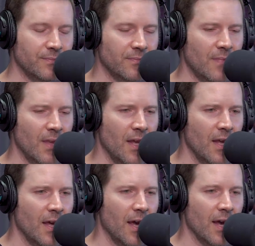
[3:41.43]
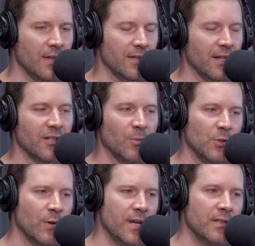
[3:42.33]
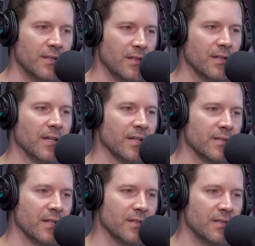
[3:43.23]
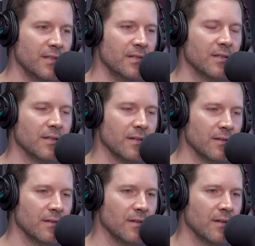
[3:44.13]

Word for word: Mm-hmm. As NWA did and as Ice T did,